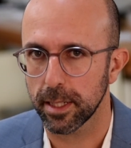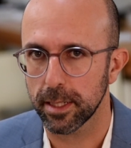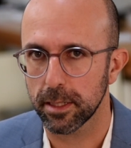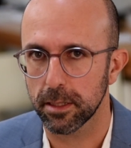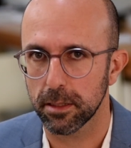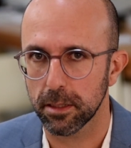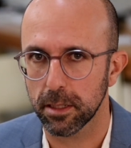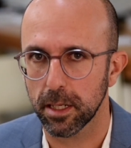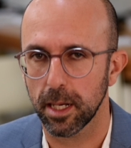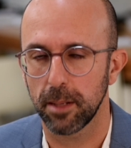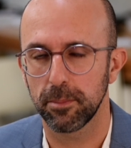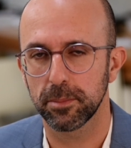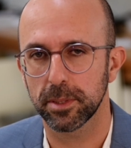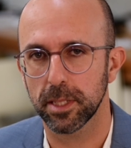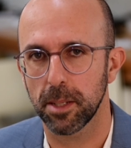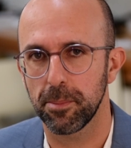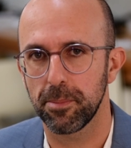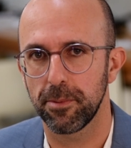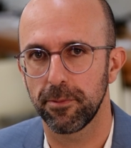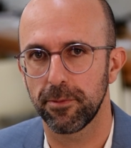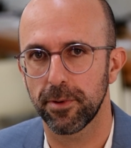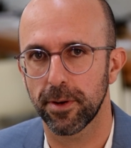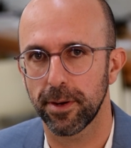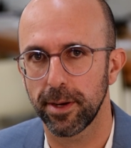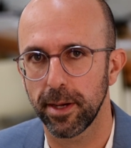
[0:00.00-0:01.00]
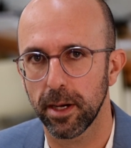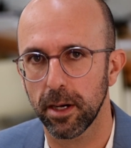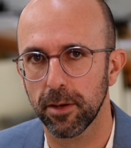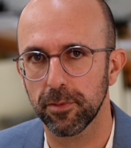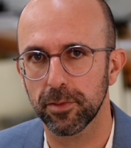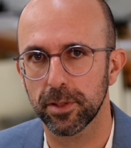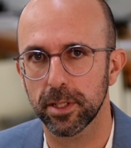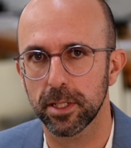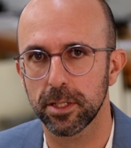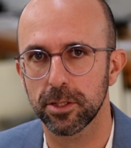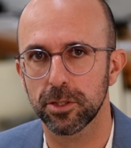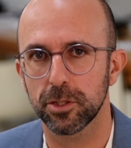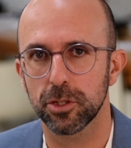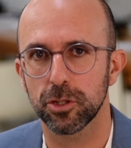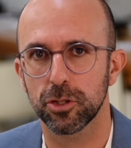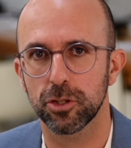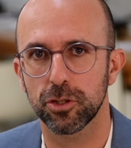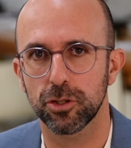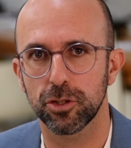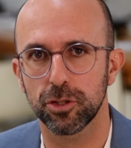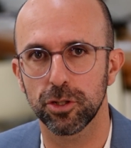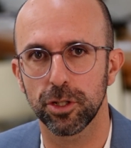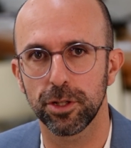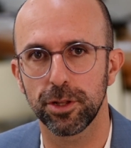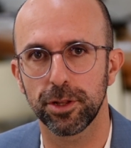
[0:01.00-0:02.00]
that comes up very often is,
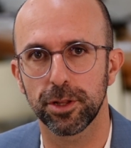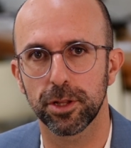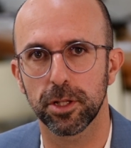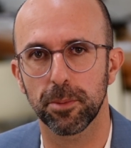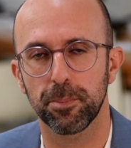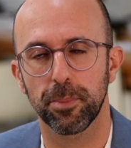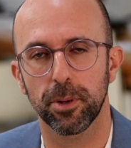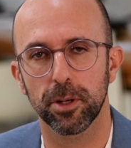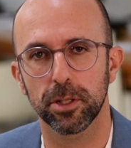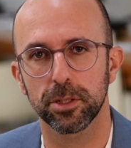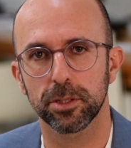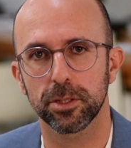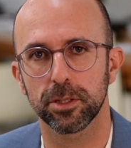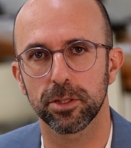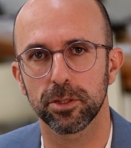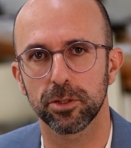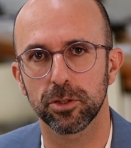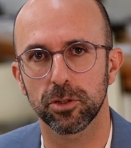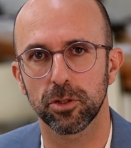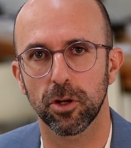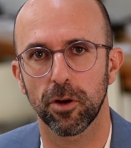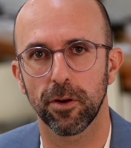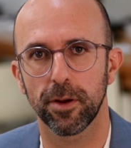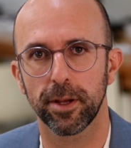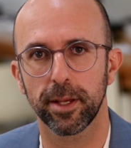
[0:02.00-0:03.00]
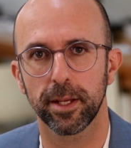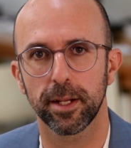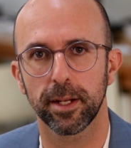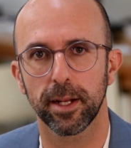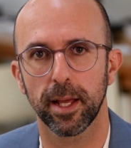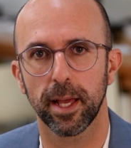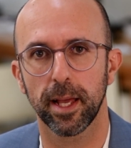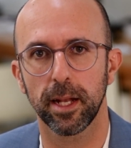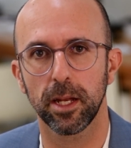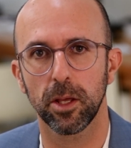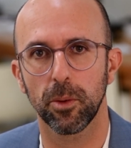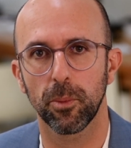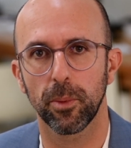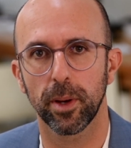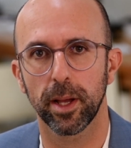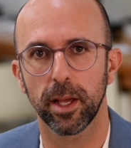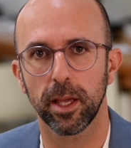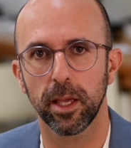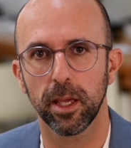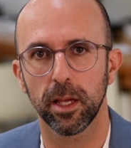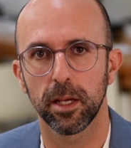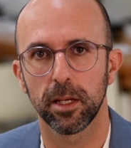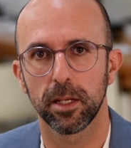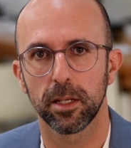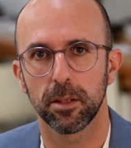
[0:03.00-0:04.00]
should the personal story in any
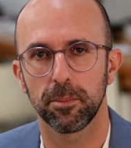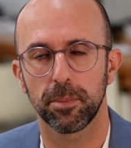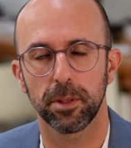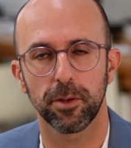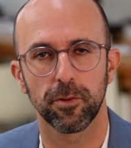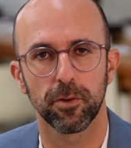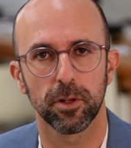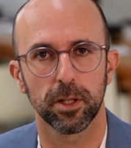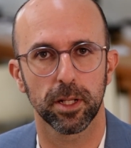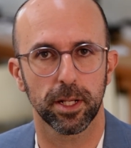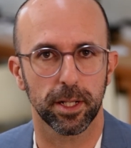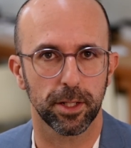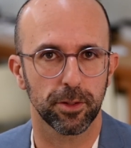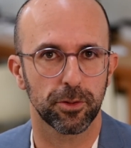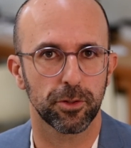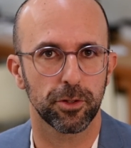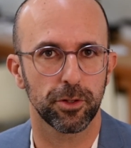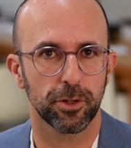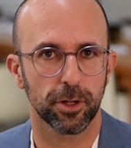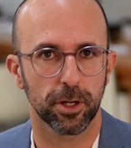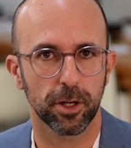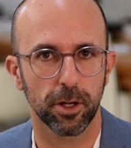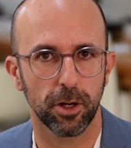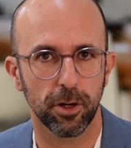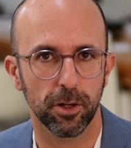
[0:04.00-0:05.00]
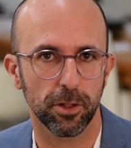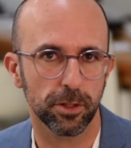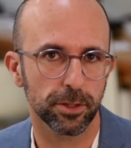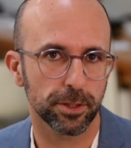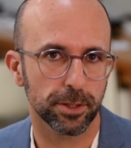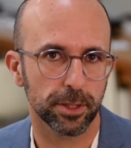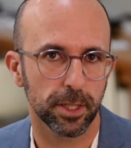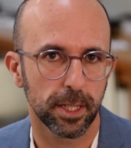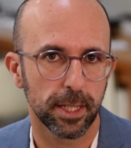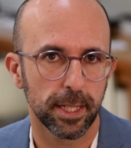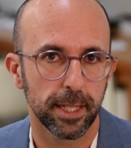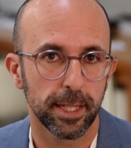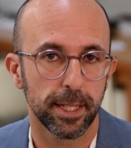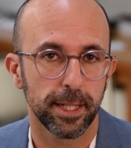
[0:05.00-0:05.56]
way be related to your goals?